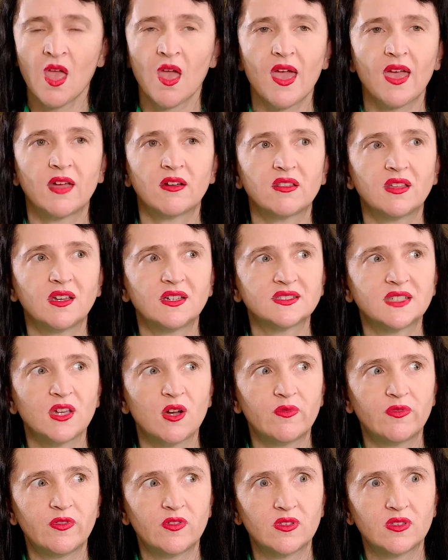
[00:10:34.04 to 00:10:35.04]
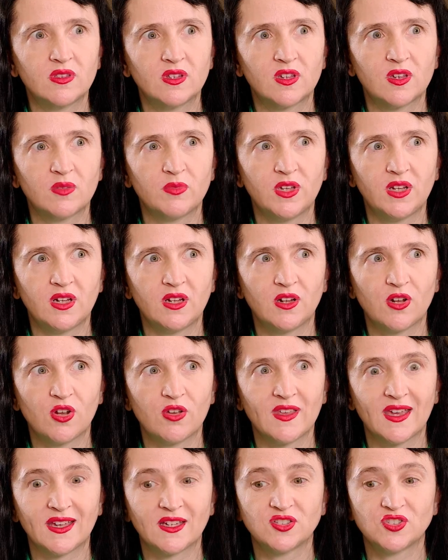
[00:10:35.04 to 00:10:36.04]
And I think it's helpful that the community
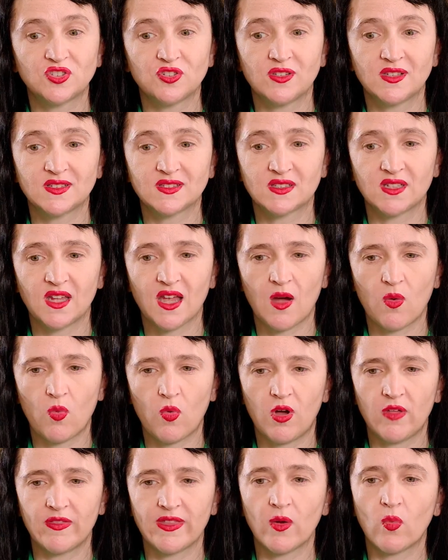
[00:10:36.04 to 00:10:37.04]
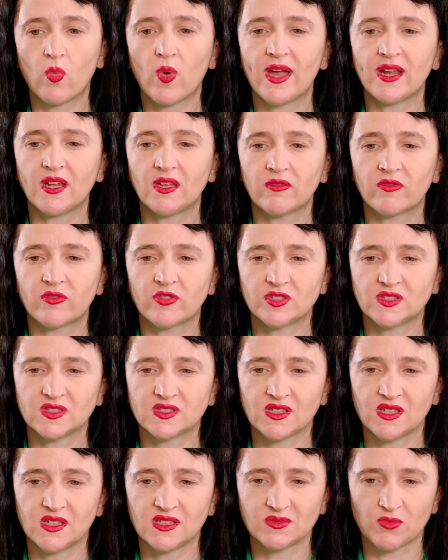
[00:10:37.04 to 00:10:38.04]
know they can do this now while they're waiting for a
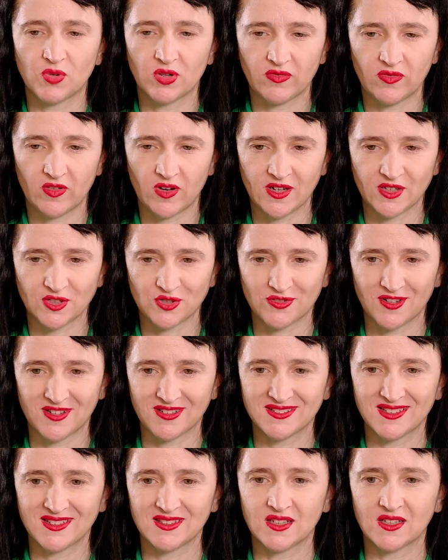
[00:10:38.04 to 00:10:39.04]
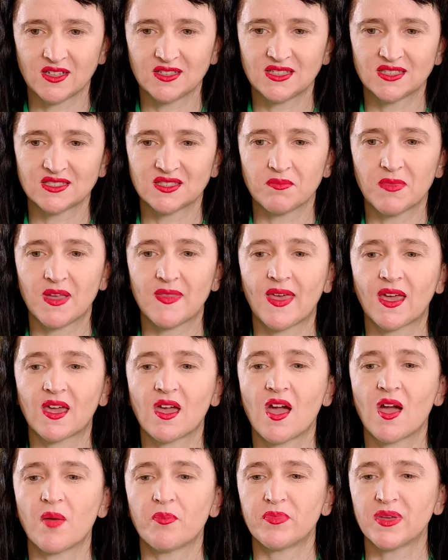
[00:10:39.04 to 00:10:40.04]
disease-modifying drug, that it doesn't mean they
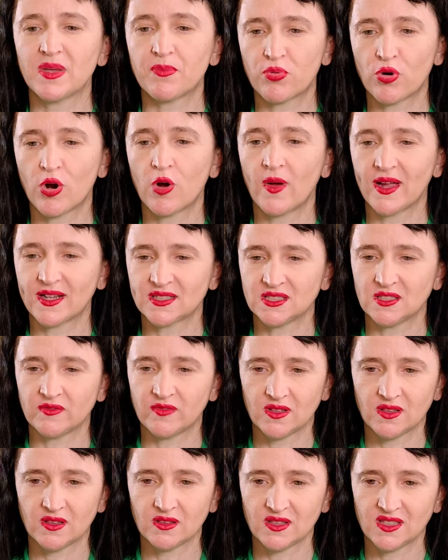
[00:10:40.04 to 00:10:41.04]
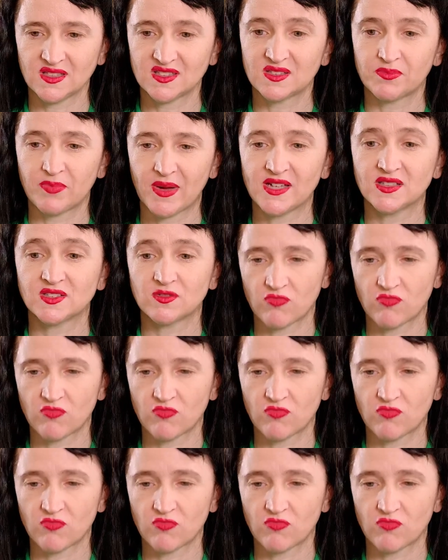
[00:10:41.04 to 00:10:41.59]
can't be proactive in this space